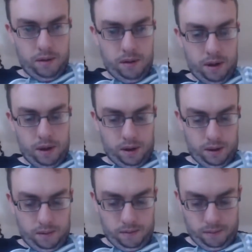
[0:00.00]

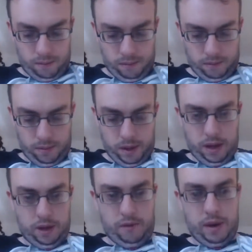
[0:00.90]
like,
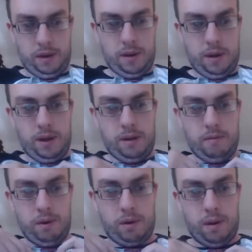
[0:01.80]
these things on it,
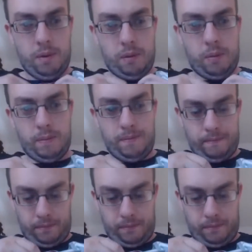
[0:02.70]
what come open.